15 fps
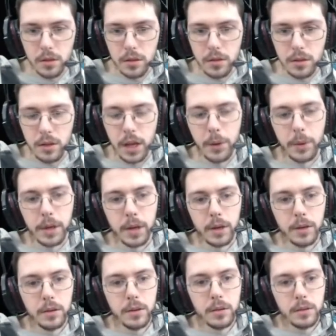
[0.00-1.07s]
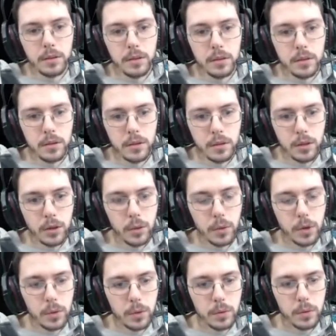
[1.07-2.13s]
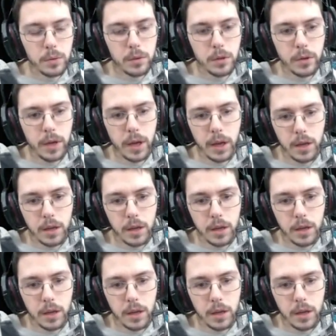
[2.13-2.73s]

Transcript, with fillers: There we go. Oh, whoa. Okay.